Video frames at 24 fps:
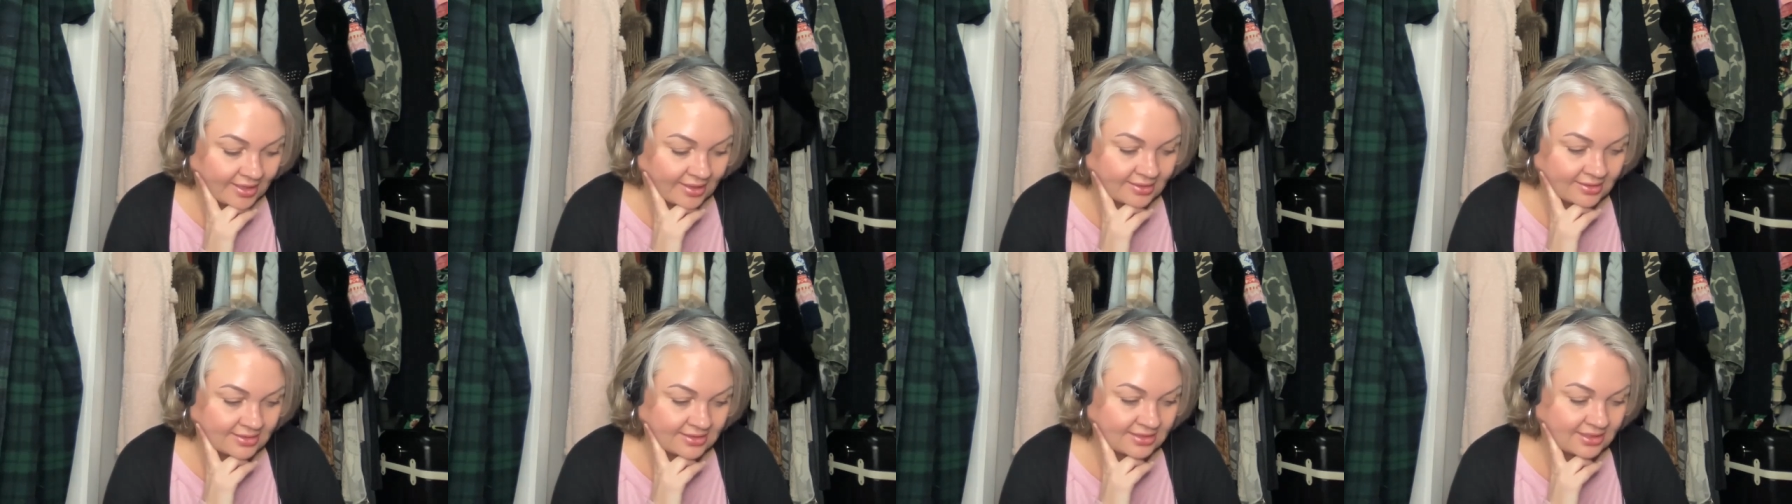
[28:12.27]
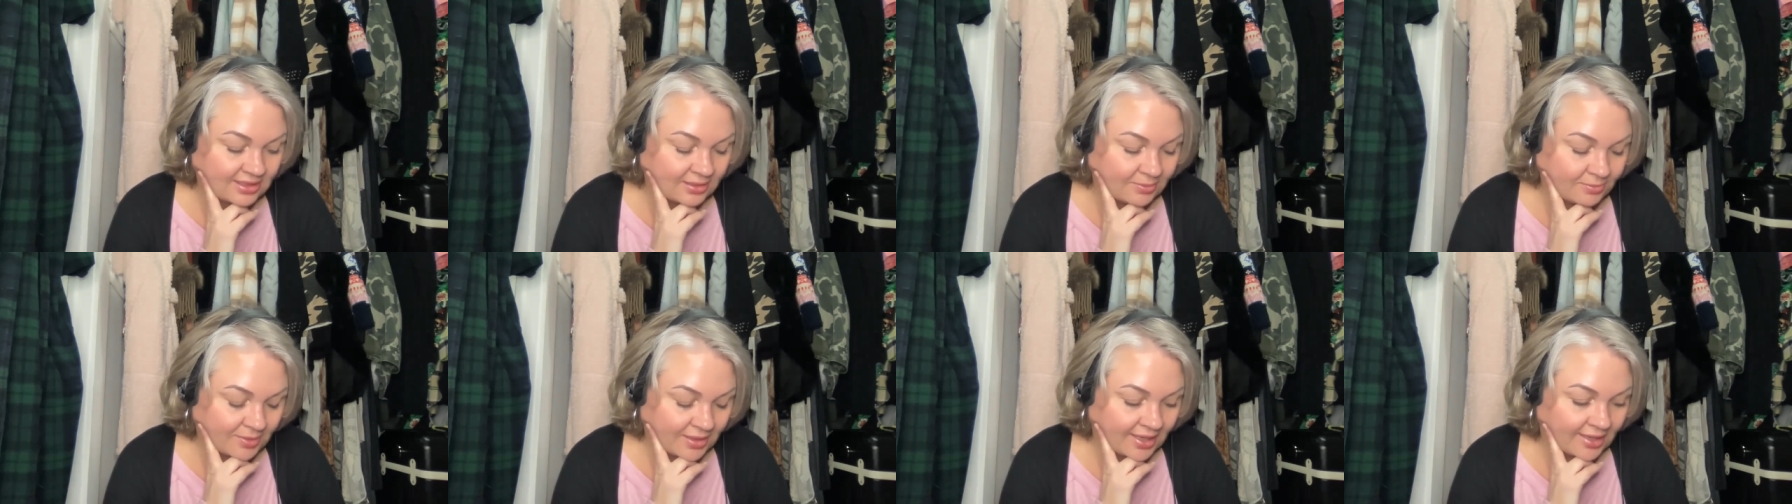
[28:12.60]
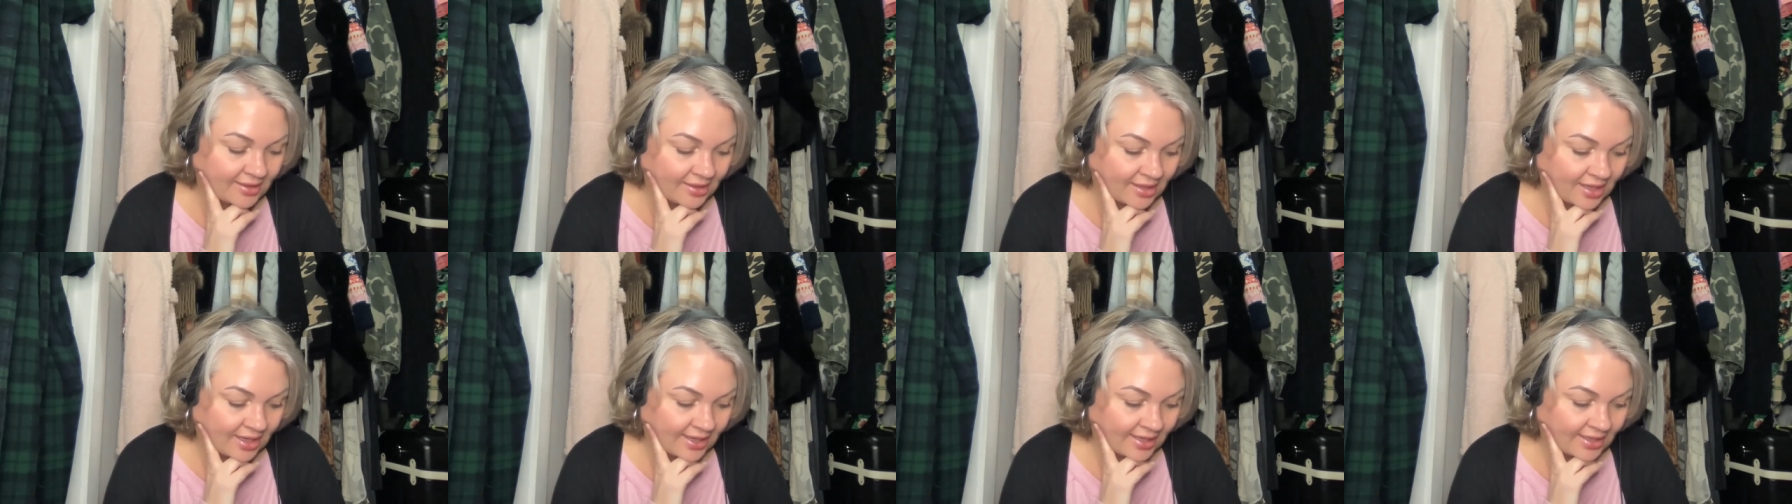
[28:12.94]
and sleep
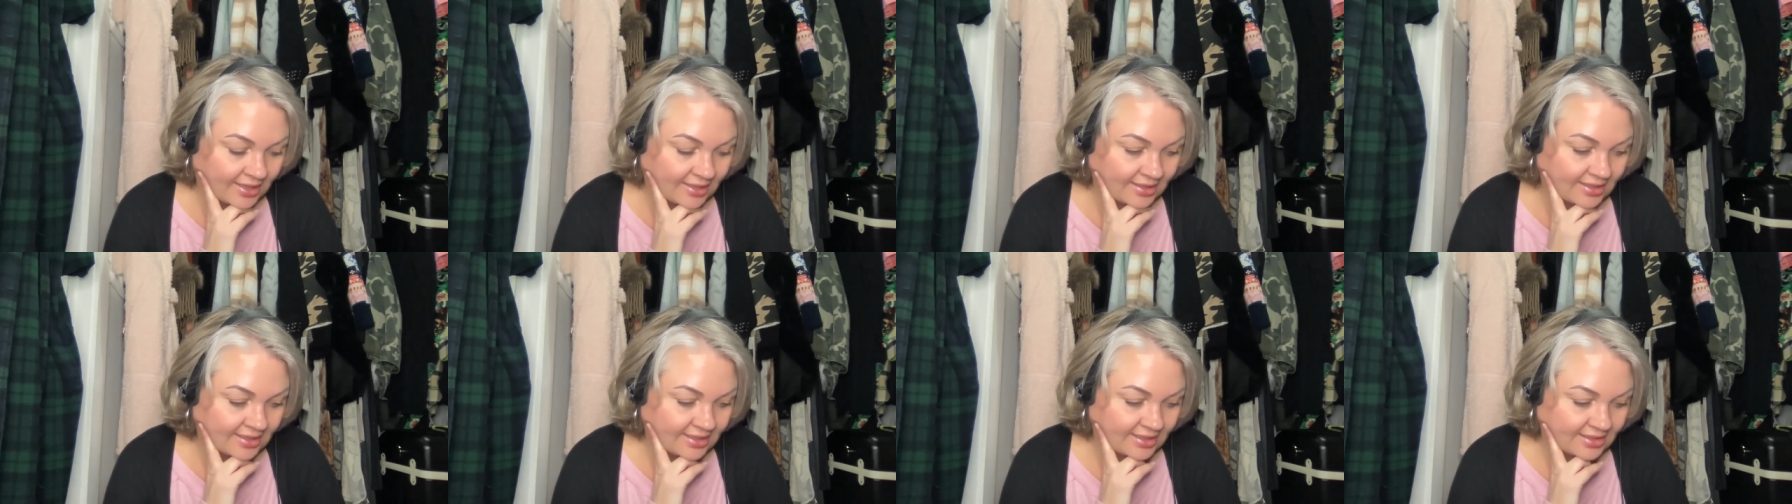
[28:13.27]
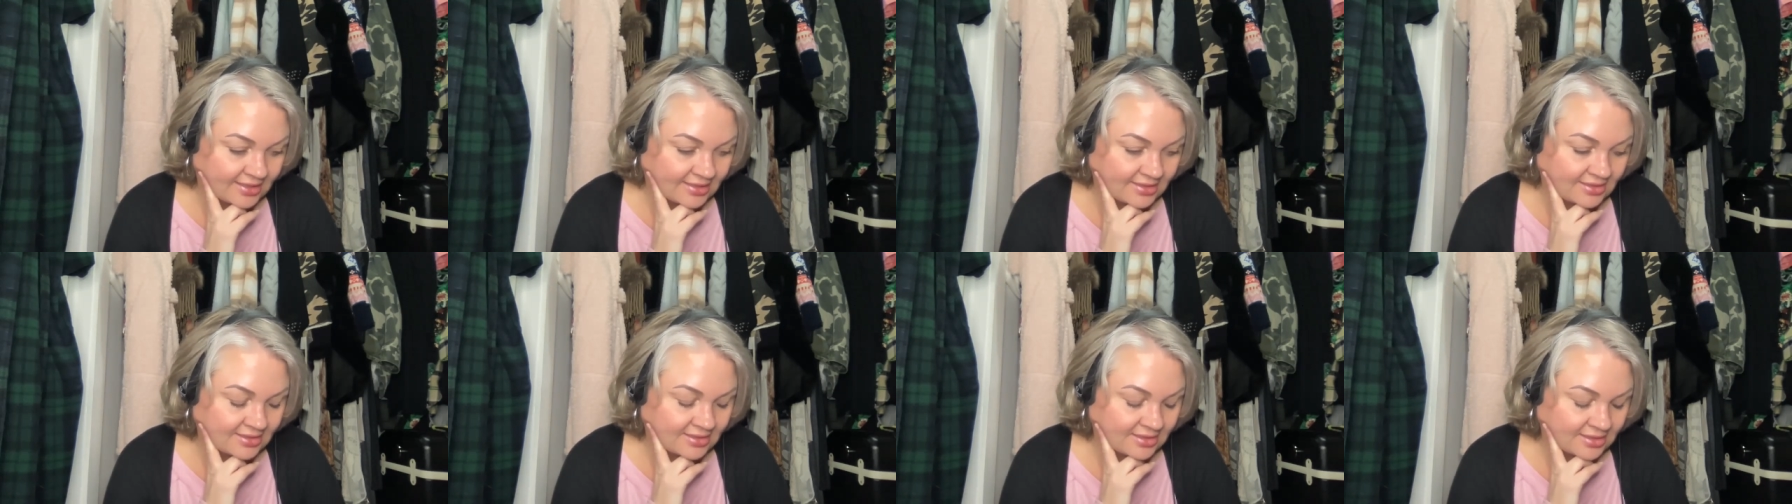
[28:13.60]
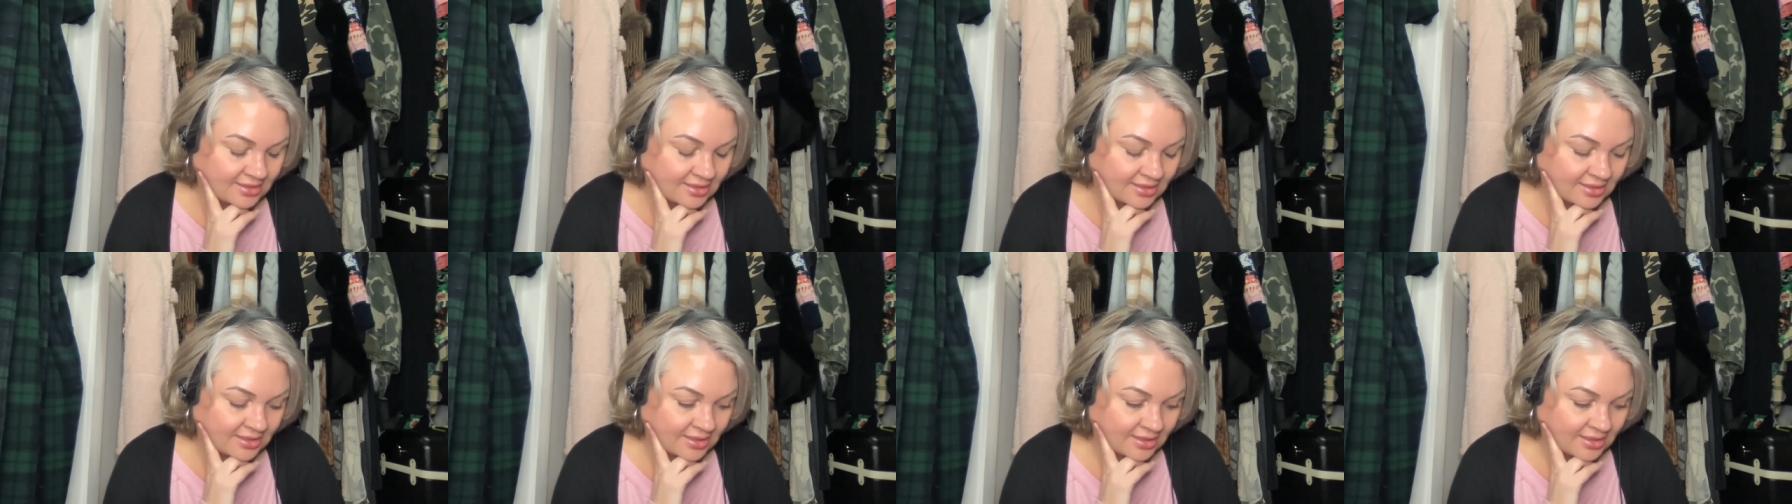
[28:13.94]
at night
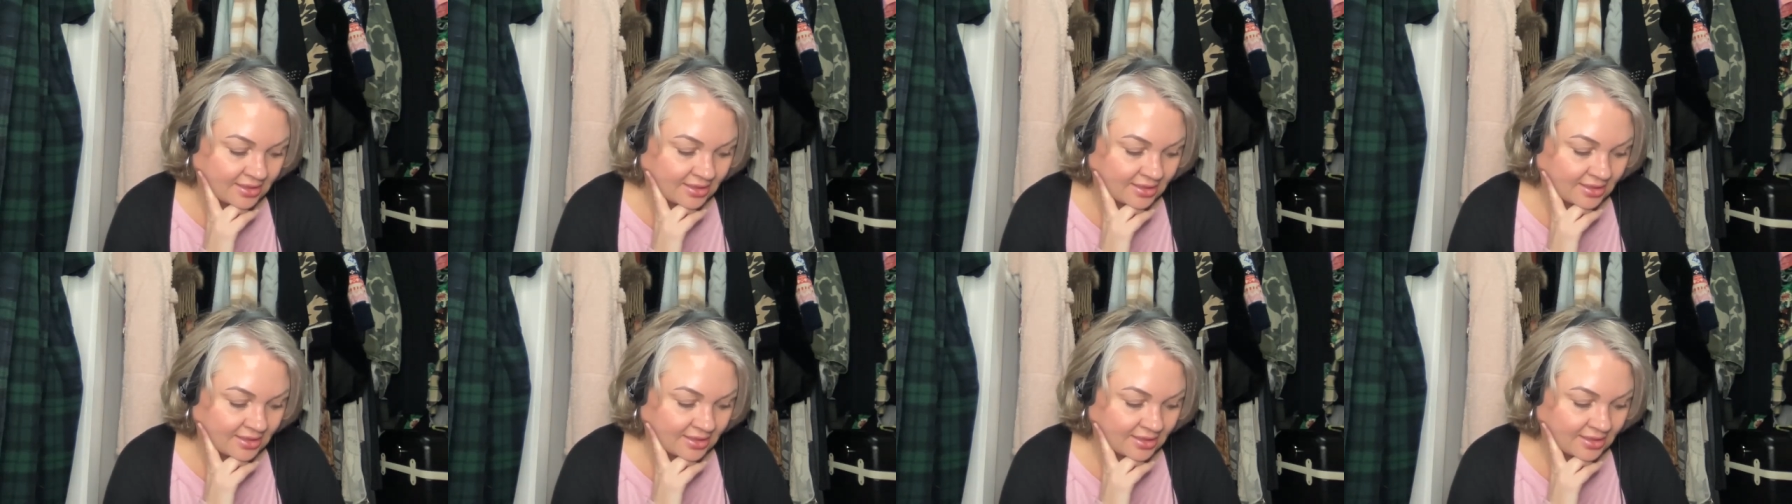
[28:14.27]
is